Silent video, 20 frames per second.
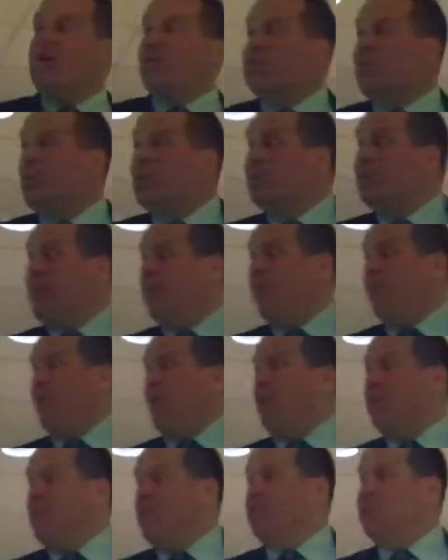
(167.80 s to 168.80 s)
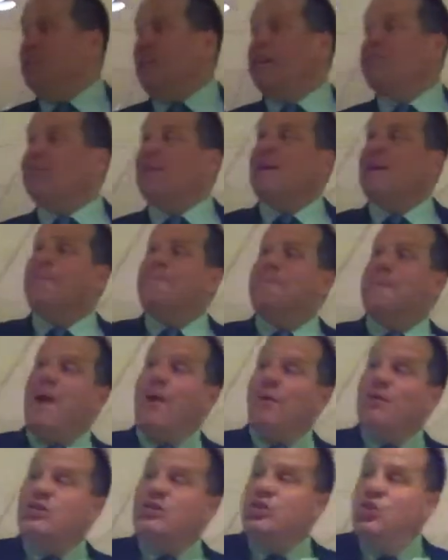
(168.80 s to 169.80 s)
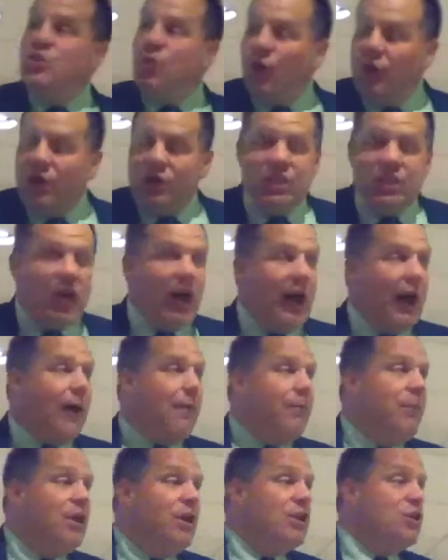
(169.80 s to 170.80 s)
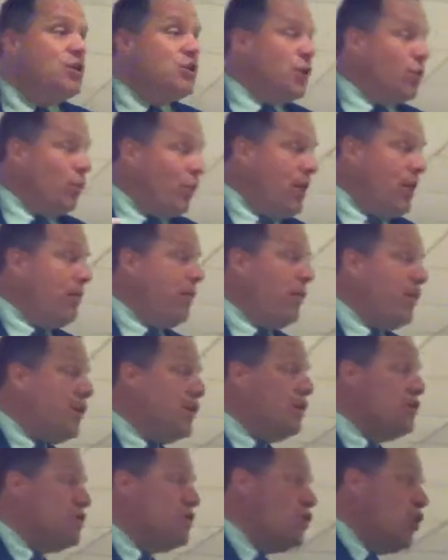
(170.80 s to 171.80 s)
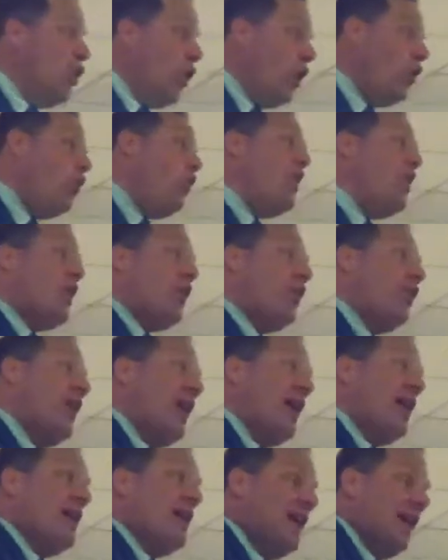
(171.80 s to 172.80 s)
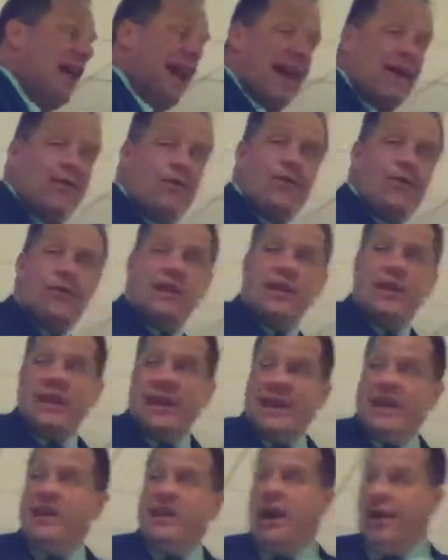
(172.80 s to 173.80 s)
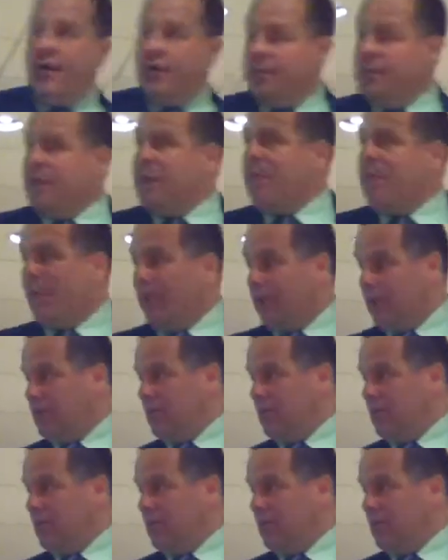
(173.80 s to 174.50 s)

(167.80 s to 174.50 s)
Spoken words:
goes one step farther and says, now it's your job to reproduce your recreated life in other people.